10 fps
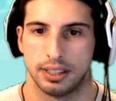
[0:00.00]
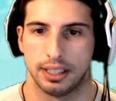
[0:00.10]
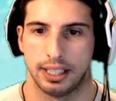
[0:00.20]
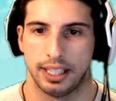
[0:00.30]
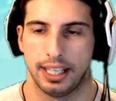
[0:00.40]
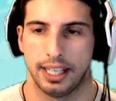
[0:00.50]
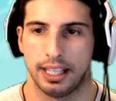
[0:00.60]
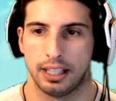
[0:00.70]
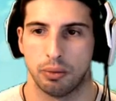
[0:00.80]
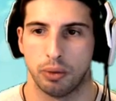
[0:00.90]

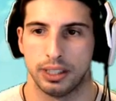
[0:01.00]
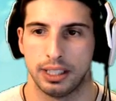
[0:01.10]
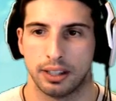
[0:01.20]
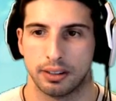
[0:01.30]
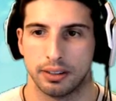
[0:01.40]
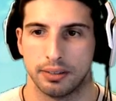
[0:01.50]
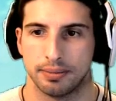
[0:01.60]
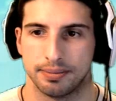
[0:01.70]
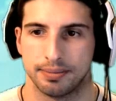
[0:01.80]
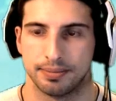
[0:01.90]
And one ether.
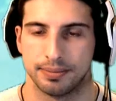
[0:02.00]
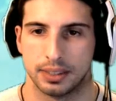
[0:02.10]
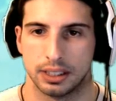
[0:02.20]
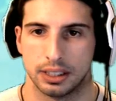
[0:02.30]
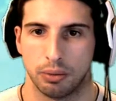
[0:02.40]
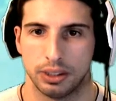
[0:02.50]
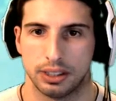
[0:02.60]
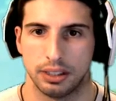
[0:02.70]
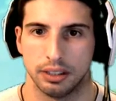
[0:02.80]
What's here?